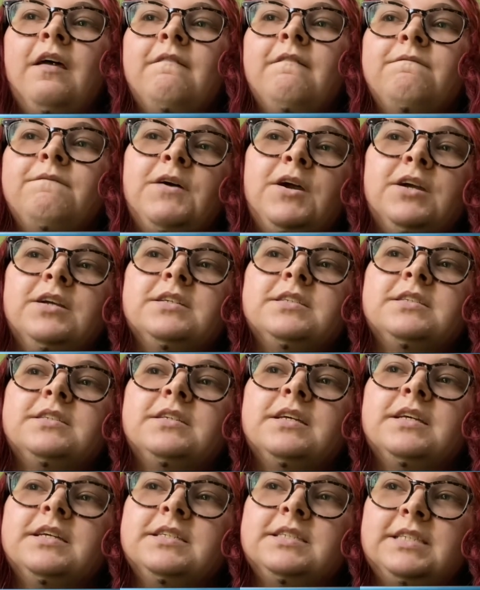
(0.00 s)

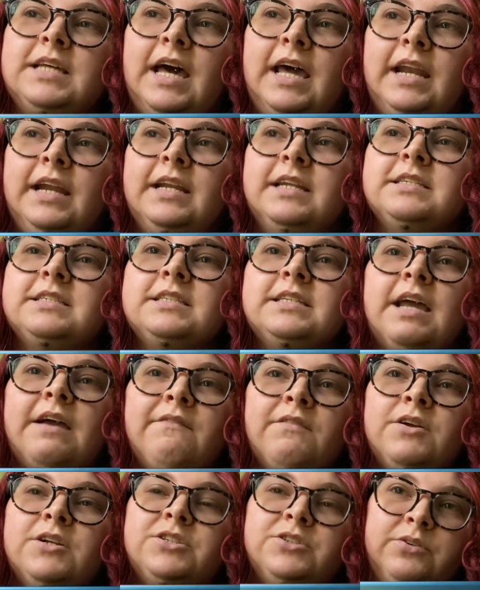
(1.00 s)
First is that it is
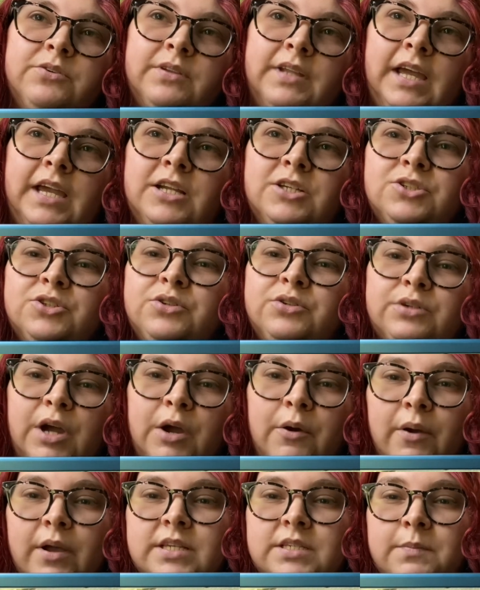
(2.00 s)
never too late to
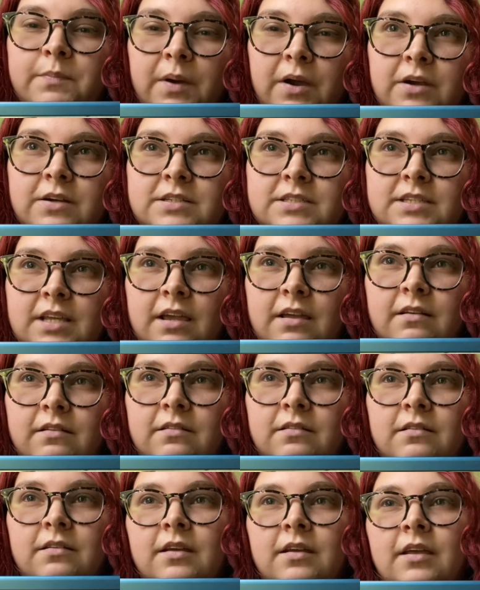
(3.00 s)
grow as a person.